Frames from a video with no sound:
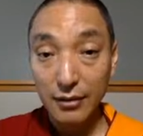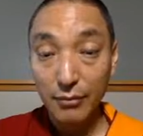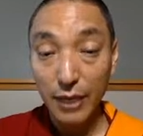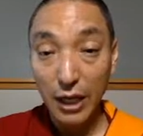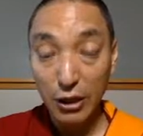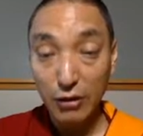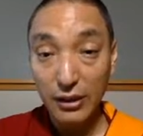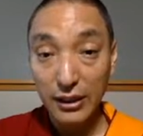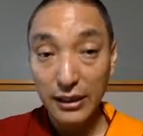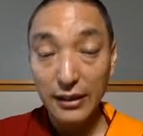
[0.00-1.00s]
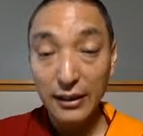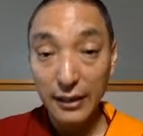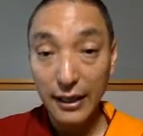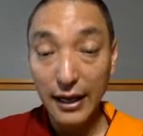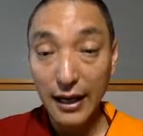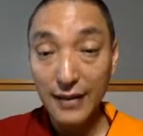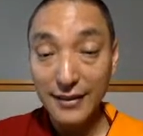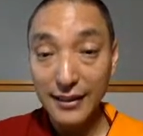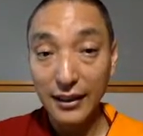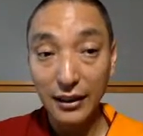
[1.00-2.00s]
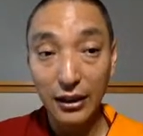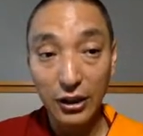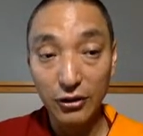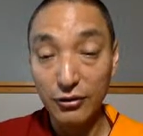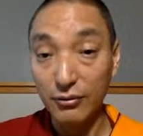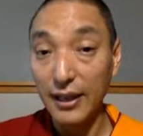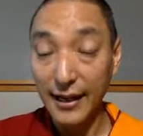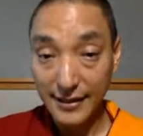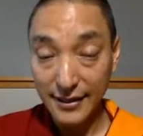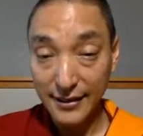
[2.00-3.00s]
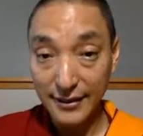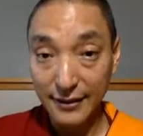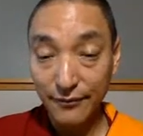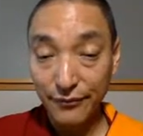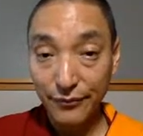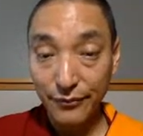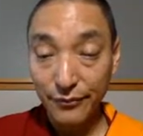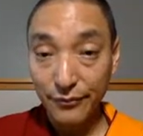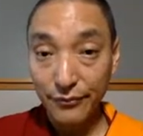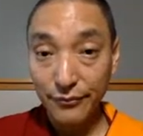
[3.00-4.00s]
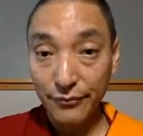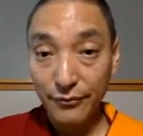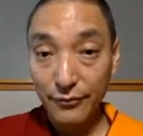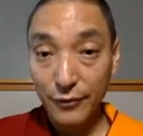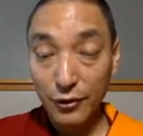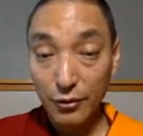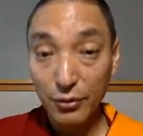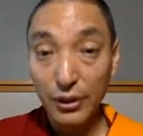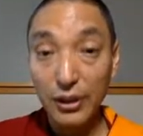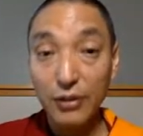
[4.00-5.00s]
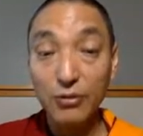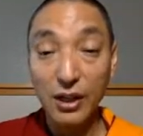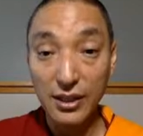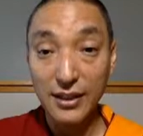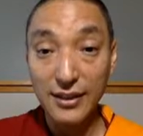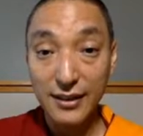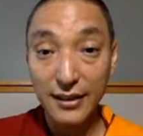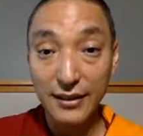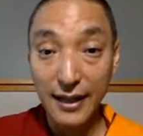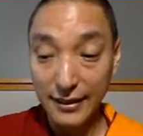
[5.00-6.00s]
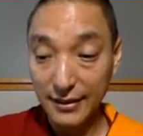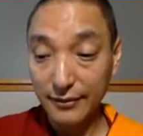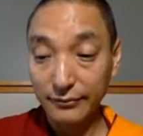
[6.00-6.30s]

but actually they are sinking into laxity. So we need to understand that.